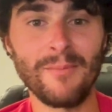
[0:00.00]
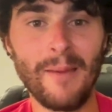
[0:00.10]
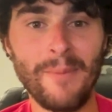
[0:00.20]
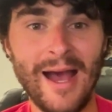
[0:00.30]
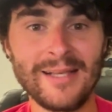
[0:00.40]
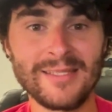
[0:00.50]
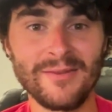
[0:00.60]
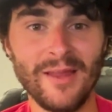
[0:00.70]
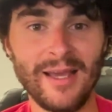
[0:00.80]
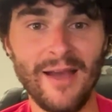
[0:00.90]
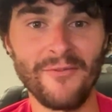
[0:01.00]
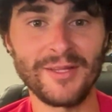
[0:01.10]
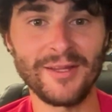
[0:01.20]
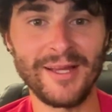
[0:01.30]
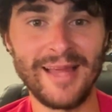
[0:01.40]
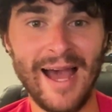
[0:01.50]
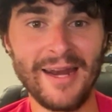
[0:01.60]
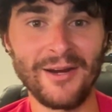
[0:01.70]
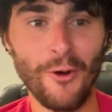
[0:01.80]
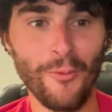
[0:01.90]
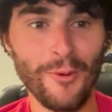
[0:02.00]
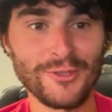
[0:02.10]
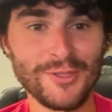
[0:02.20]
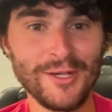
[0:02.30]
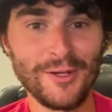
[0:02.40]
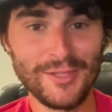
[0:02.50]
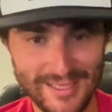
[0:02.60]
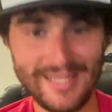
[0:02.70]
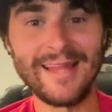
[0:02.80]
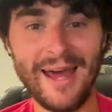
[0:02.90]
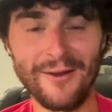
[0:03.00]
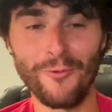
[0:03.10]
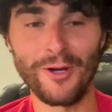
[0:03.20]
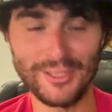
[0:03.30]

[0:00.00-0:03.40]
past and like everything like that, and almost see that in Woody.